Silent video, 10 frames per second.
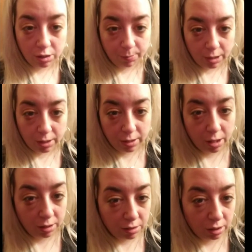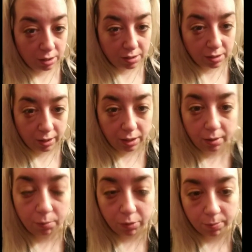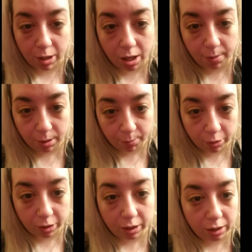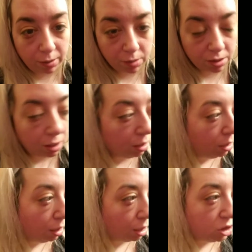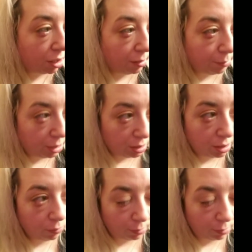me to the doctor because like with my eye being blurry, he was a gentleman and didn't want